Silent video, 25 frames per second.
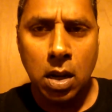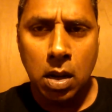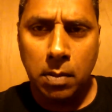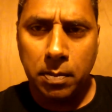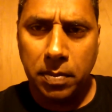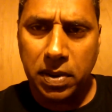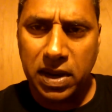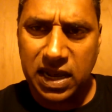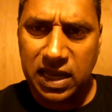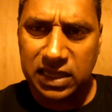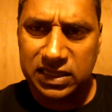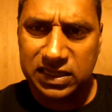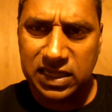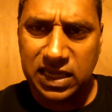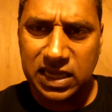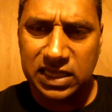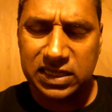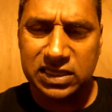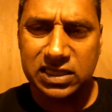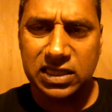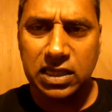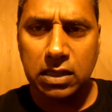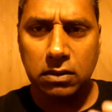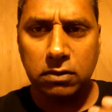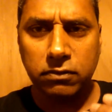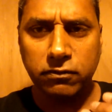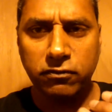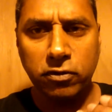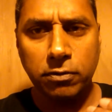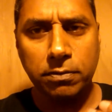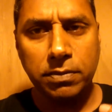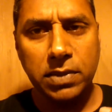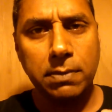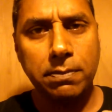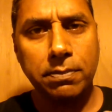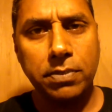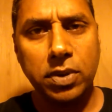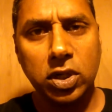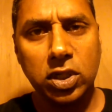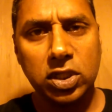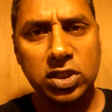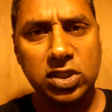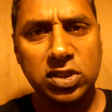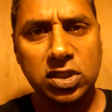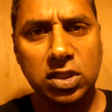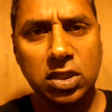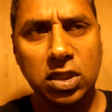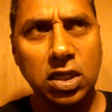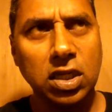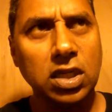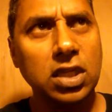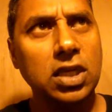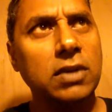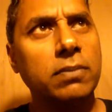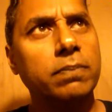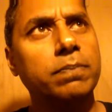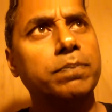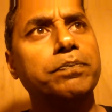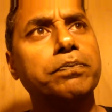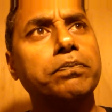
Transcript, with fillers: But as I said, for me personally,